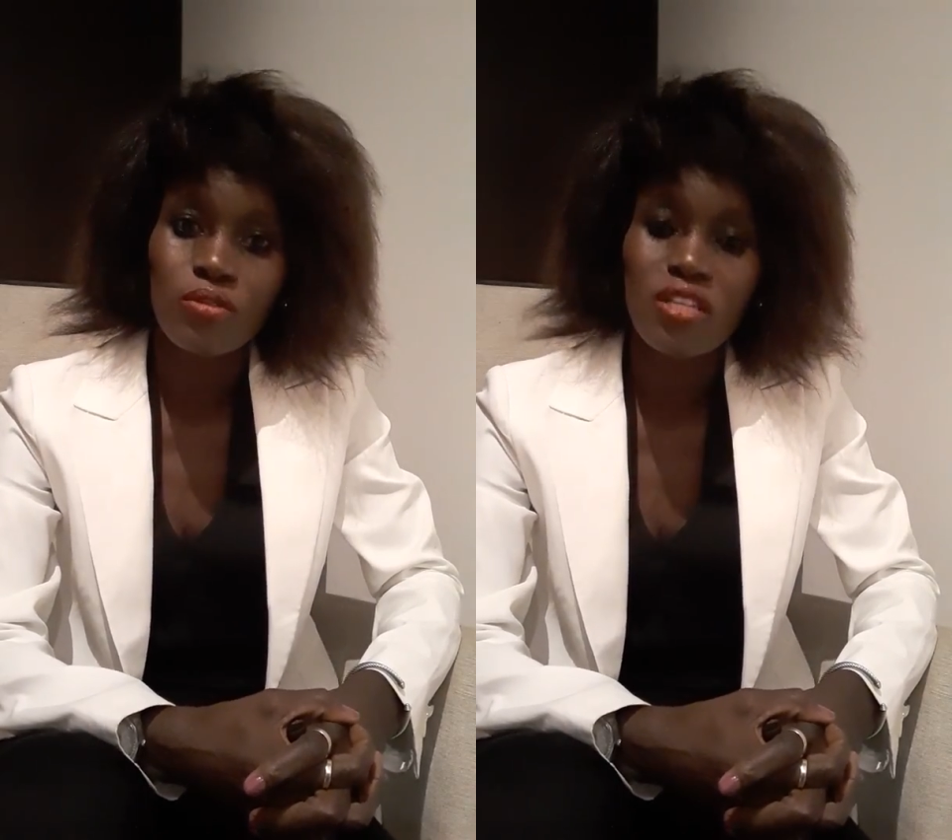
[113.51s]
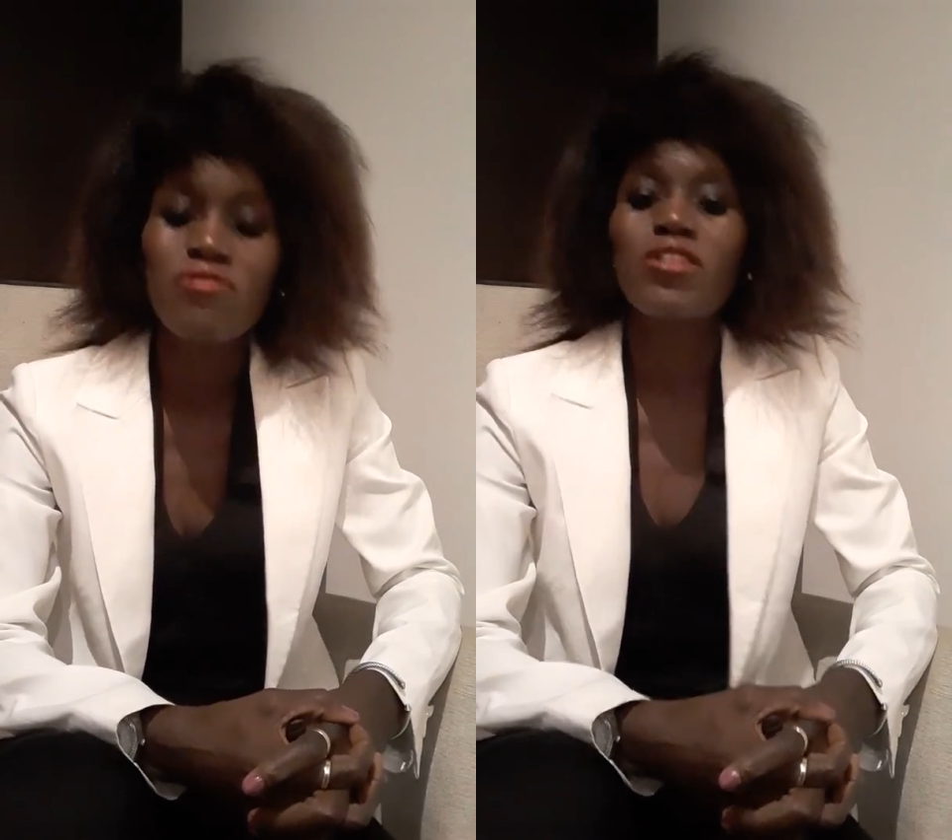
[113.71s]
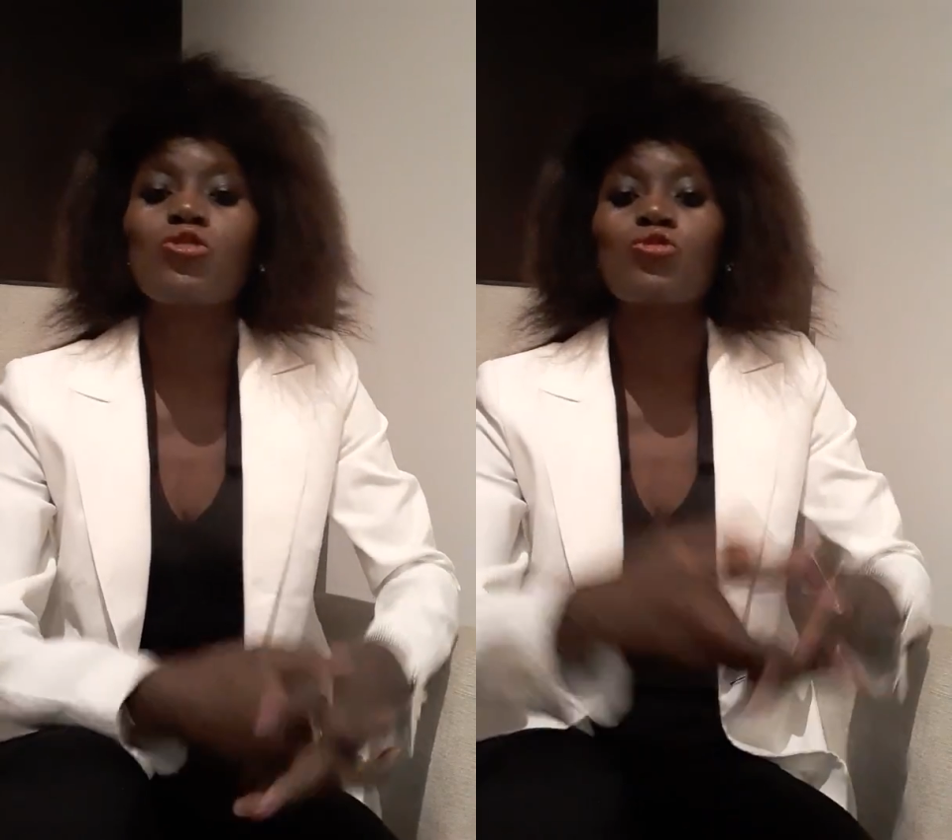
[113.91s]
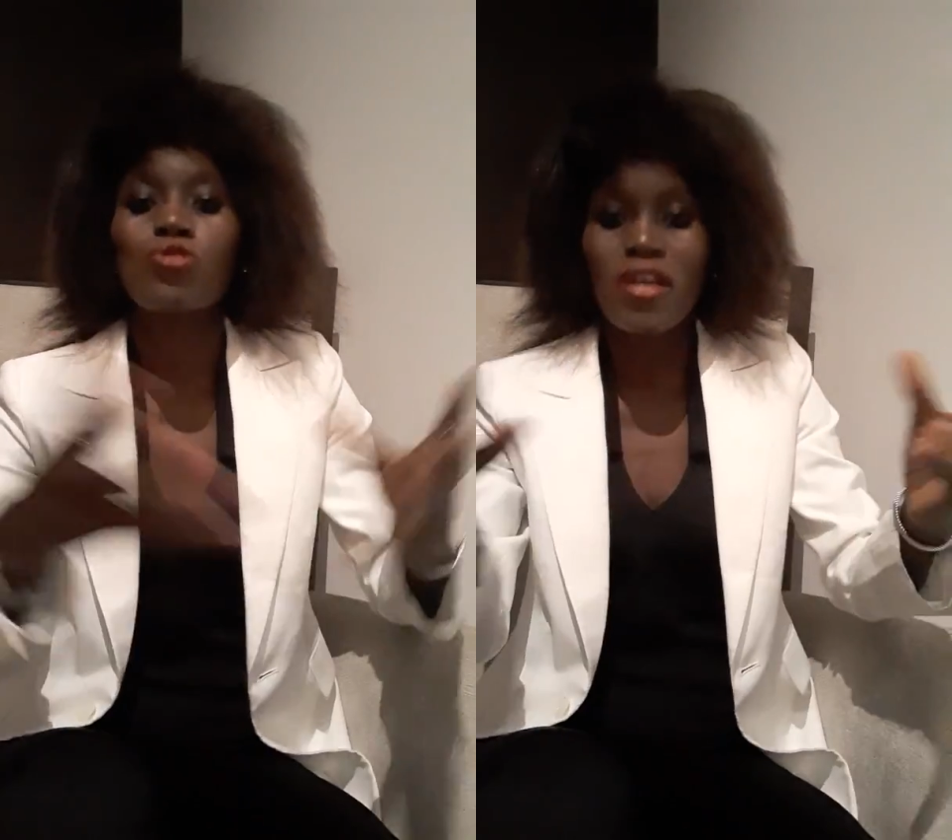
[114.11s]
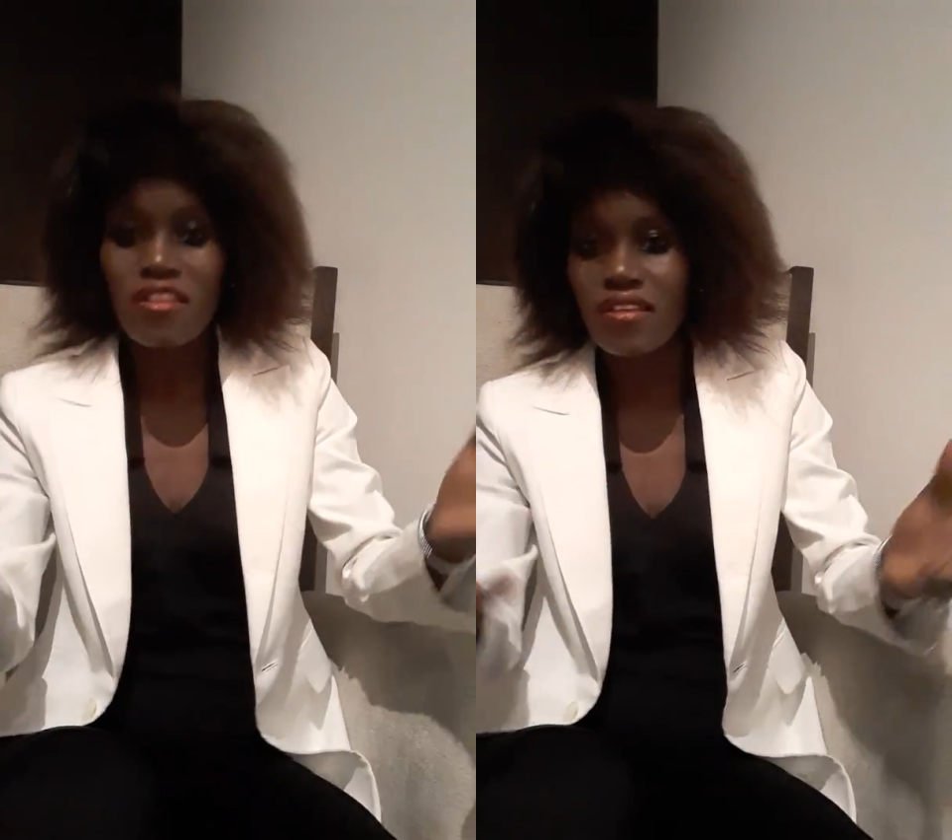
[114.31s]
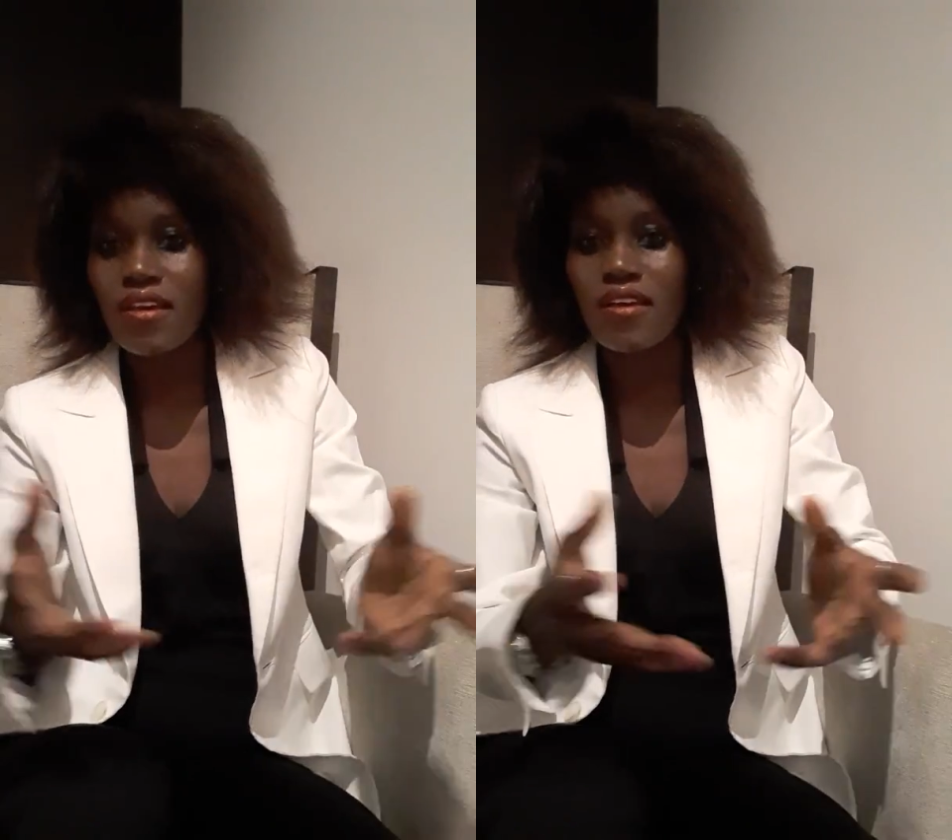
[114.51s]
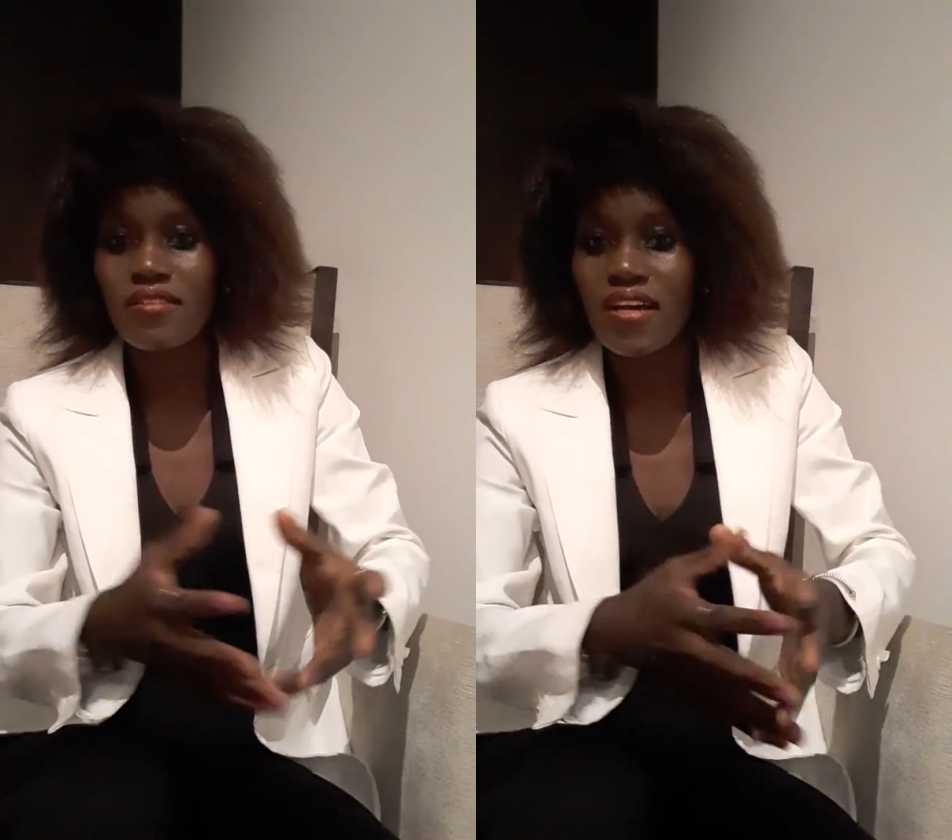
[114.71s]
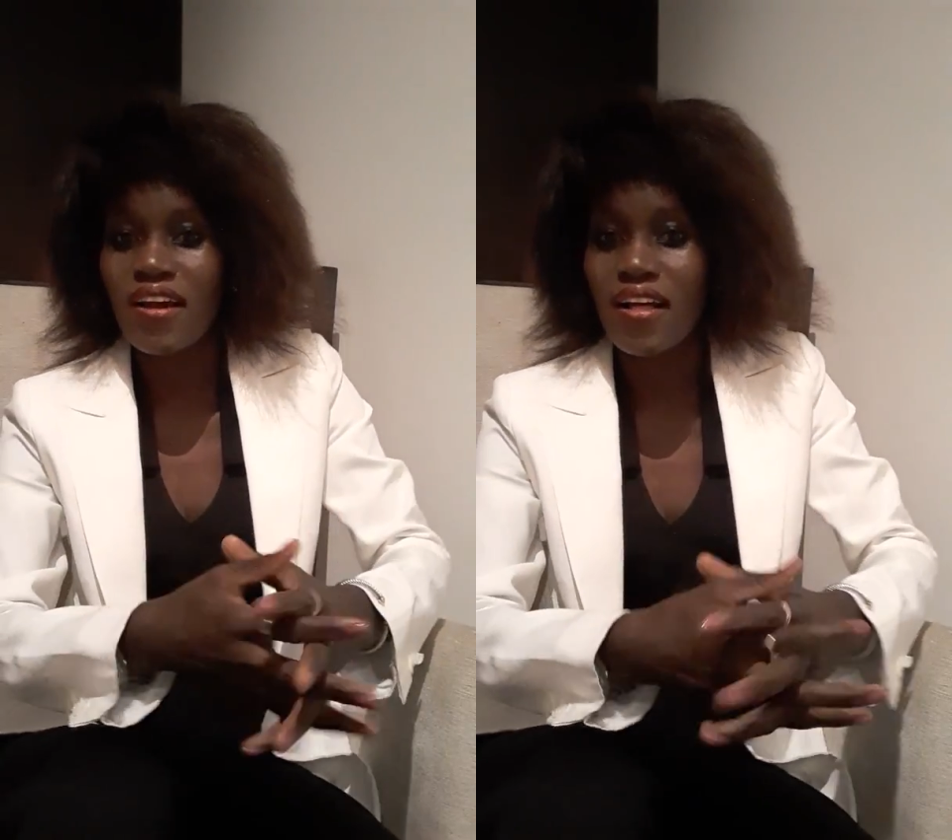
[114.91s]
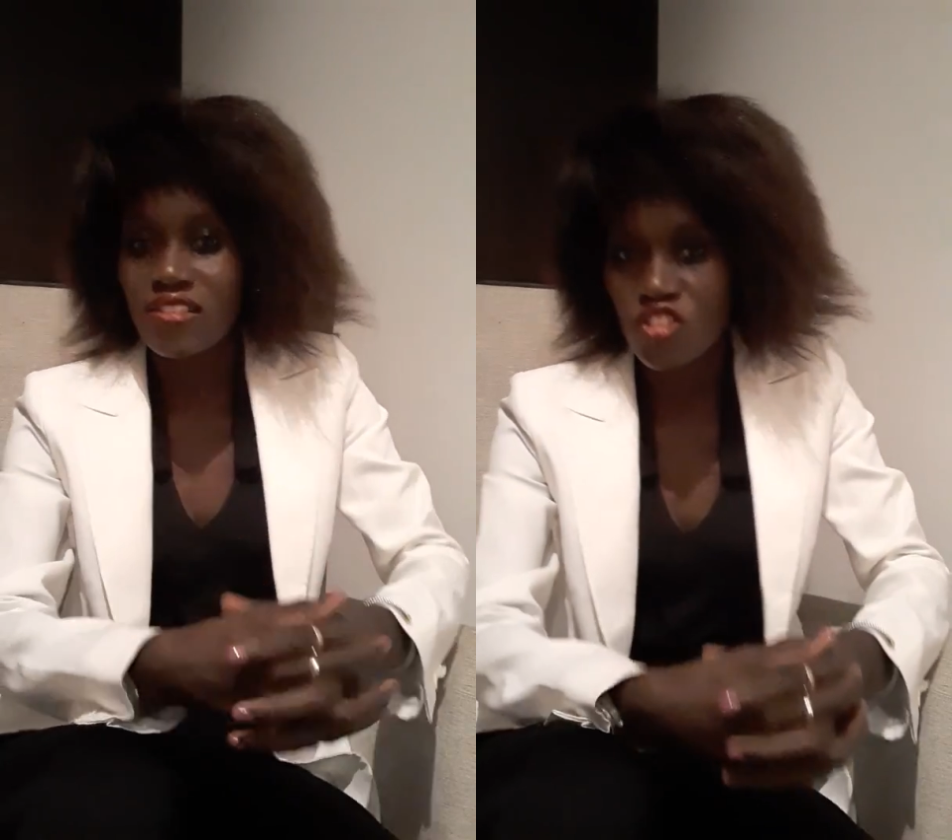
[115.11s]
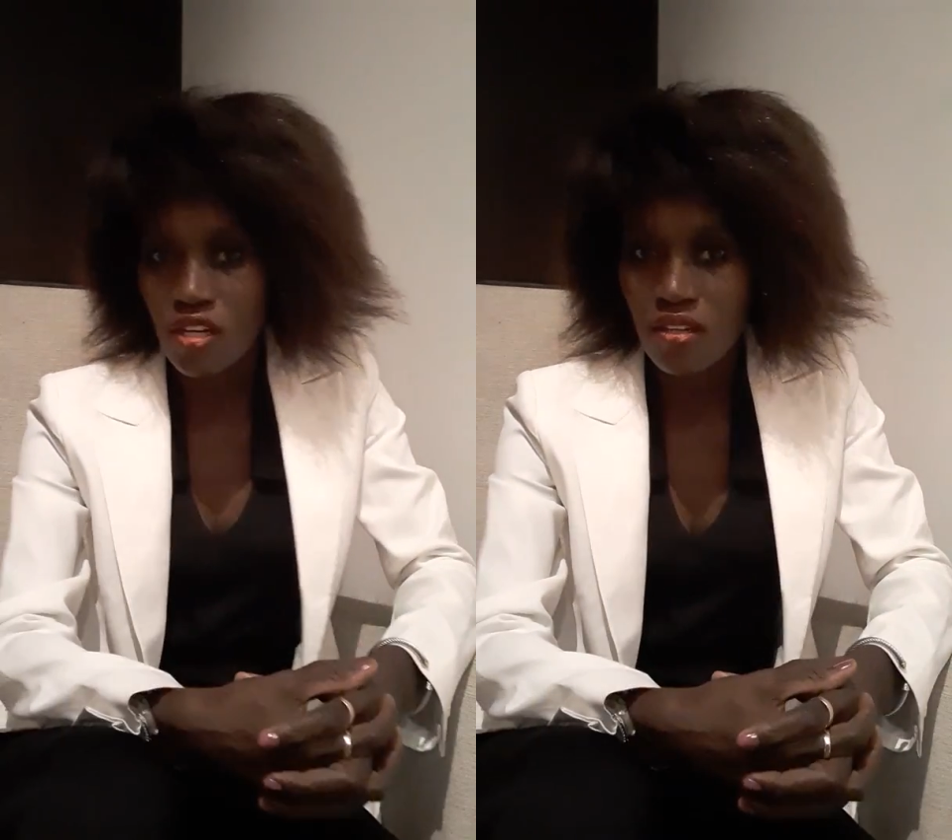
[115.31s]
even to try their, their
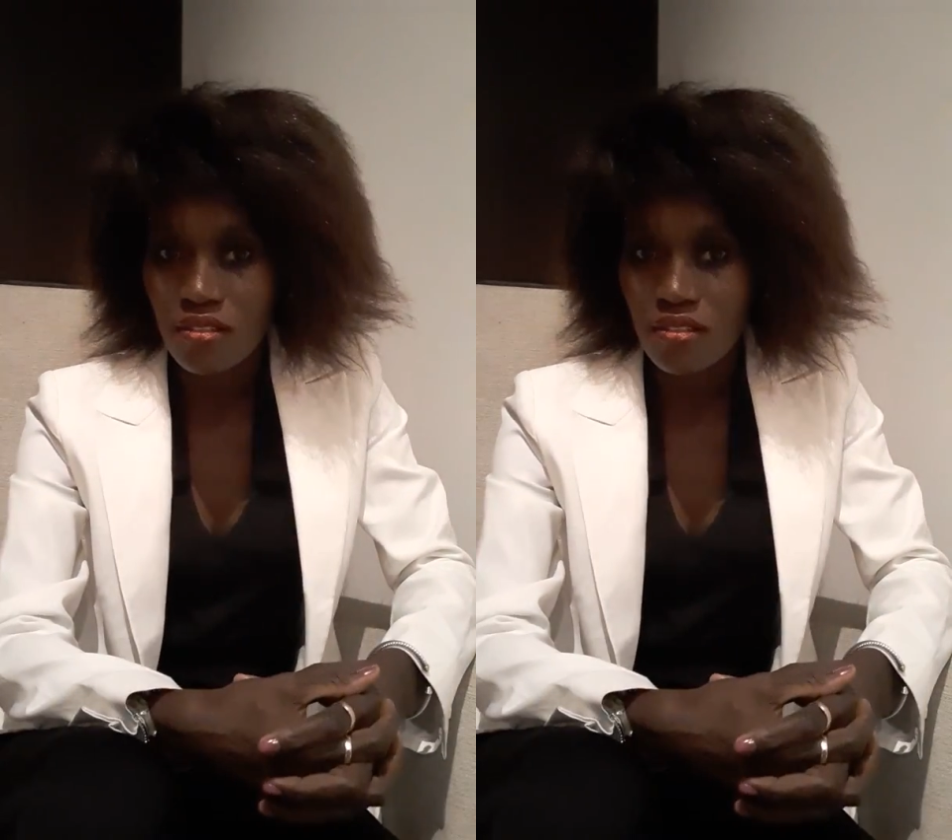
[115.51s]
culture